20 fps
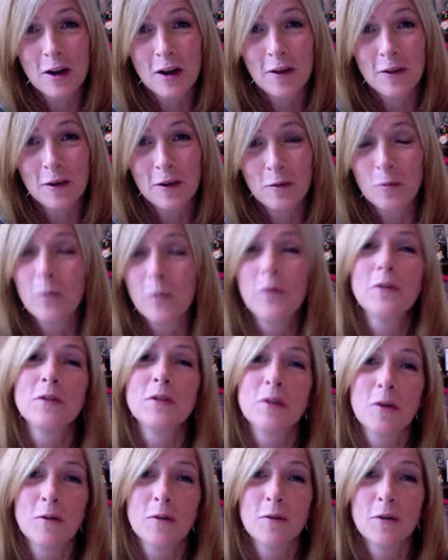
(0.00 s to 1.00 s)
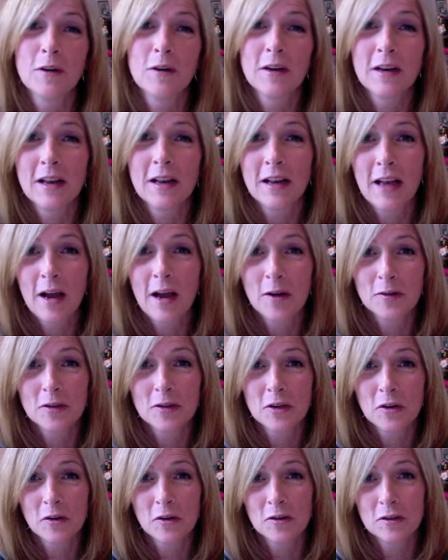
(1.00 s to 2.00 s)
it, that rolls over and allows the
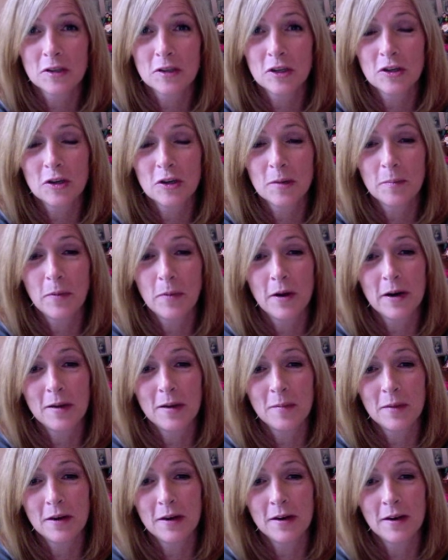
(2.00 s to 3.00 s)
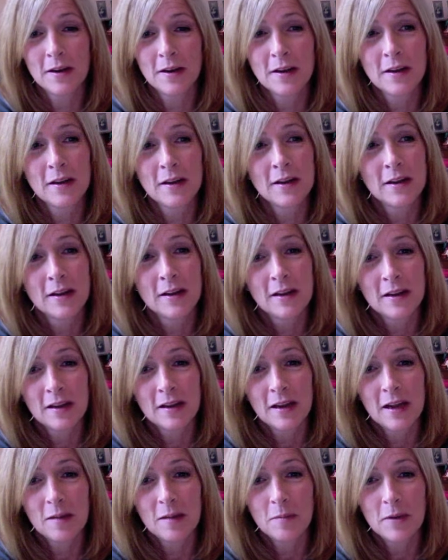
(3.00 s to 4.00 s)
girls to jump on him
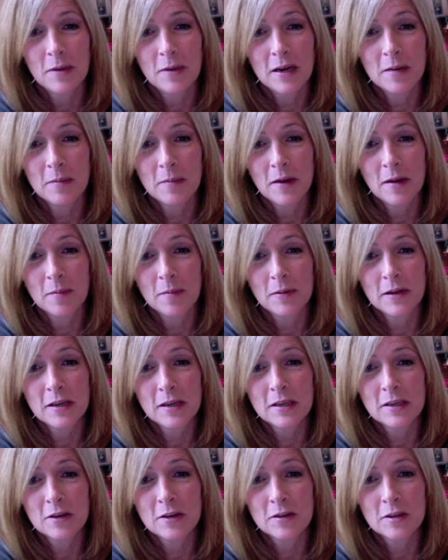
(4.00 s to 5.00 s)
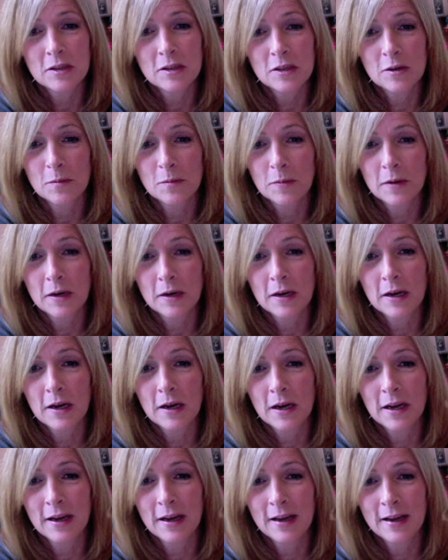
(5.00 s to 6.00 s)
and beat him up. He's no stupid, huh?
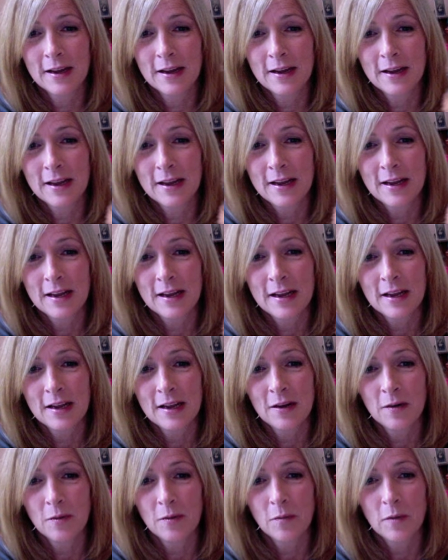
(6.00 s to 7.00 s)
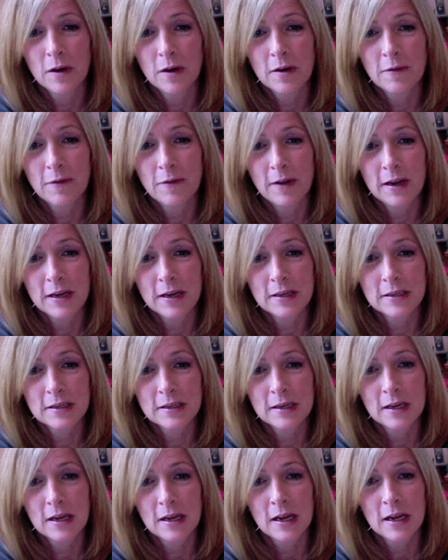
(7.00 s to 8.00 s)
What a face.
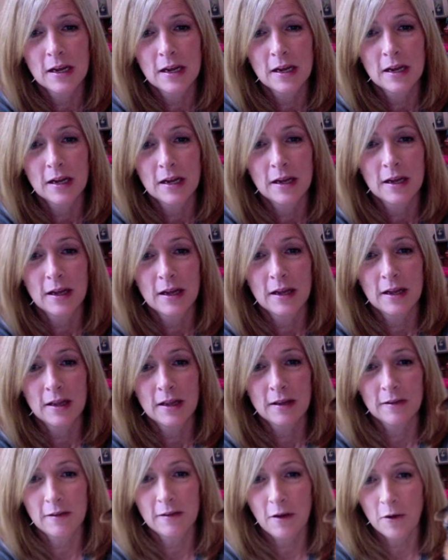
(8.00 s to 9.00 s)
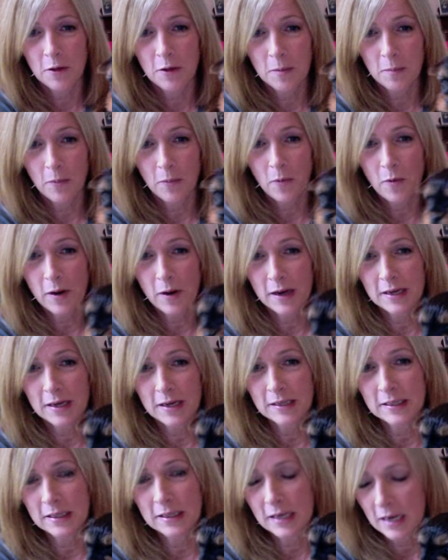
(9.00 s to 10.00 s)
So the
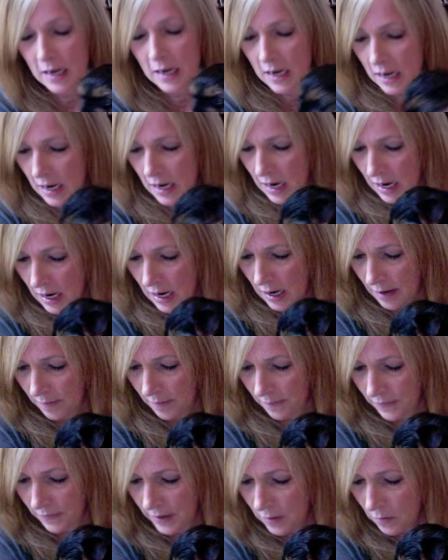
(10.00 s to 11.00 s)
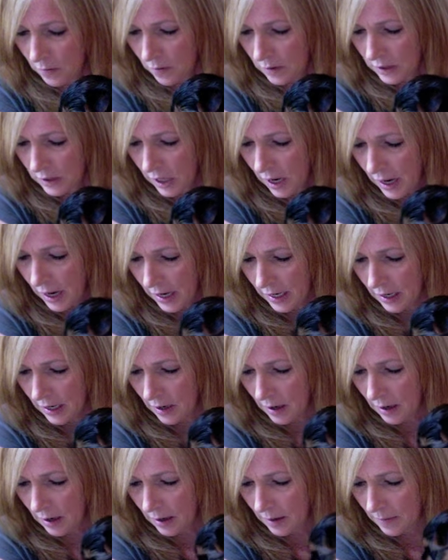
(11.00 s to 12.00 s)
boys, they were
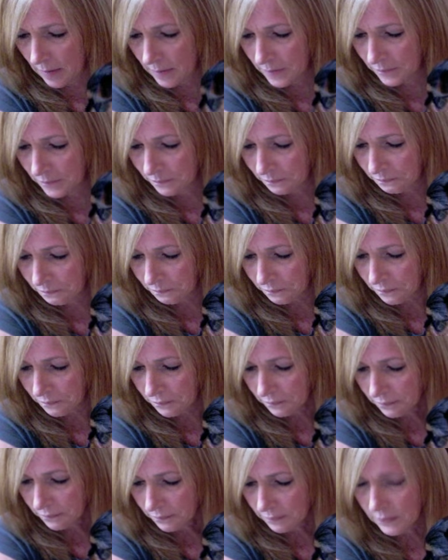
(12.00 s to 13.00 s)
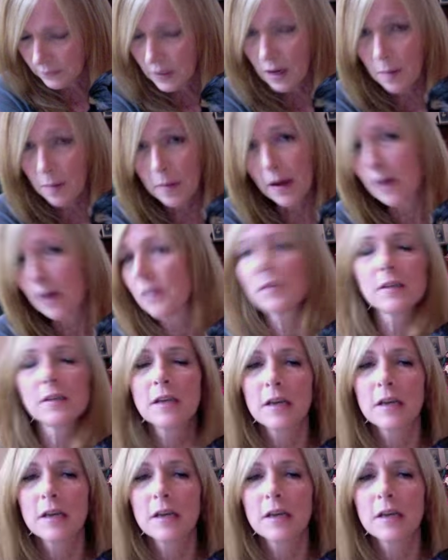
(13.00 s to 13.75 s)
tied about